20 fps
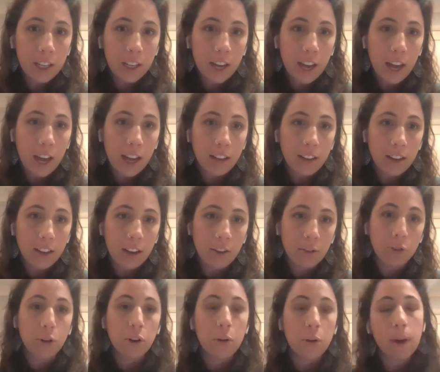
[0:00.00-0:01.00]
and I
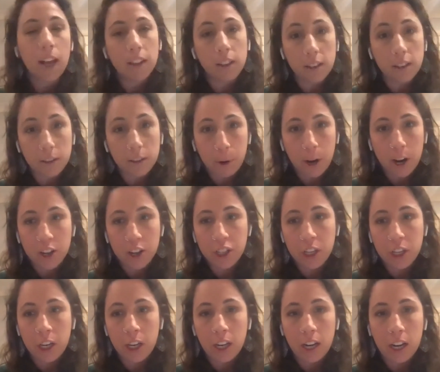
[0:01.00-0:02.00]
talk about the
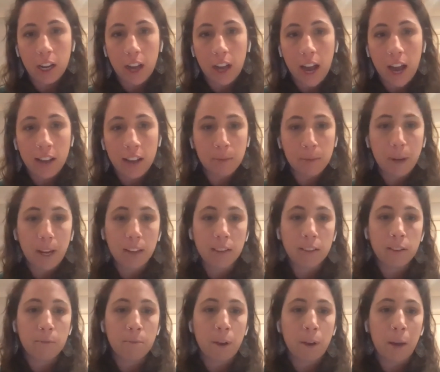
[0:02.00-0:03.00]
depression
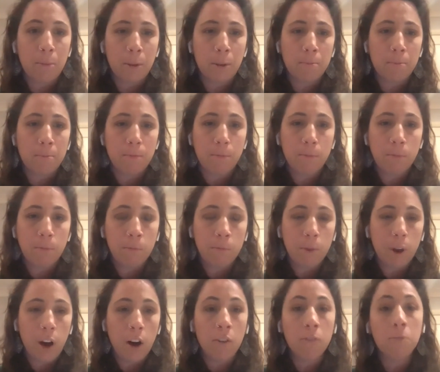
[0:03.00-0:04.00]
aspects of my
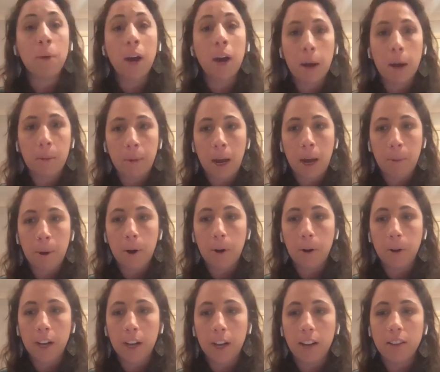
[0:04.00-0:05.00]

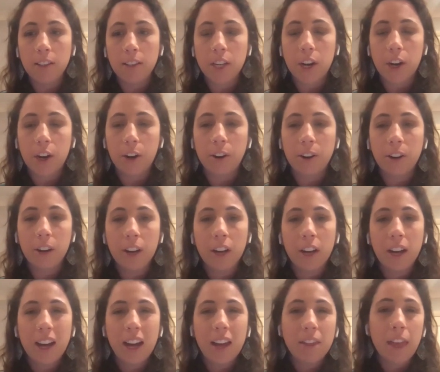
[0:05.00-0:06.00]
bipolar. So
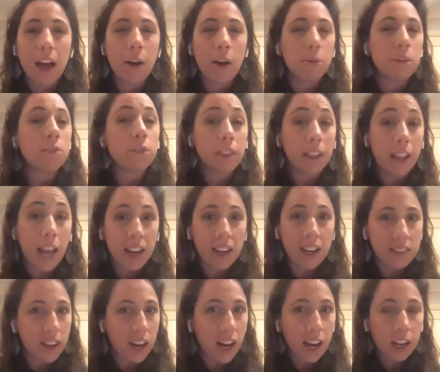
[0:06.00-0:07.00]
that was
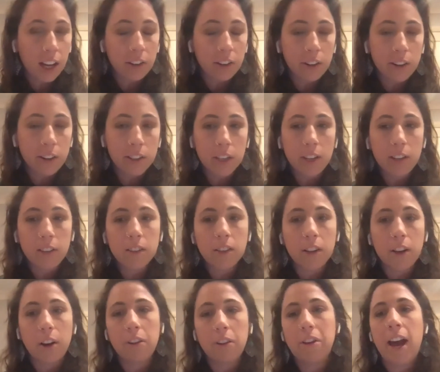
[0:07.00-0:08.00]
later diagnosed though.
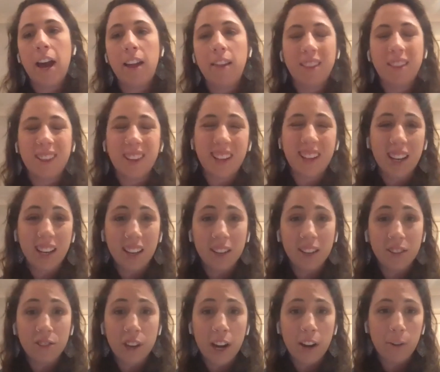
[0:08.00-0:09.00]
So Anthony,
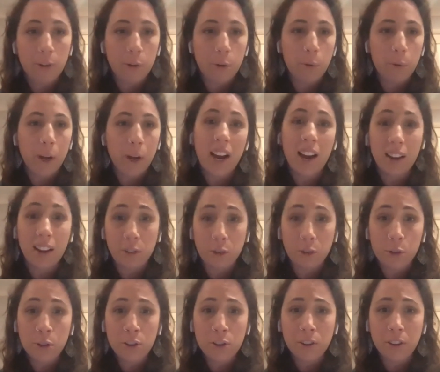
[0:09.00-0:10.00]
in general, when I
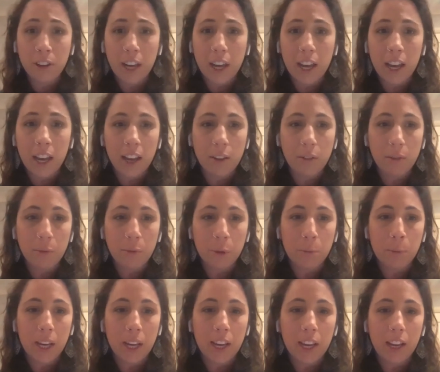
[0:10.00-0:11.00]
talk, it will
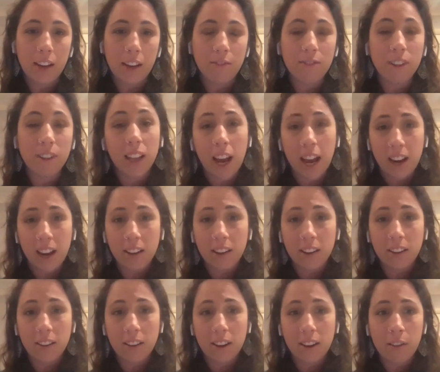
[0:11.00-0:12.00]
be
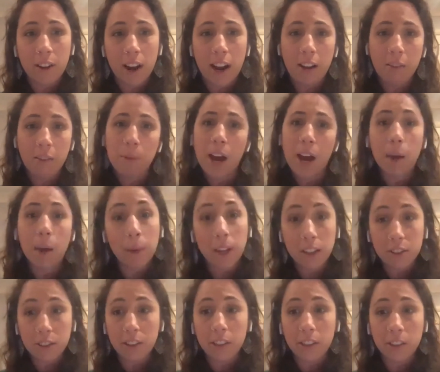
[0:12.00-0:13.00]
related around my
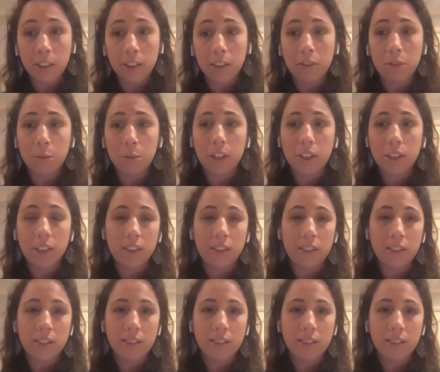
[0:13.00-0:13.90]
mental illness, which is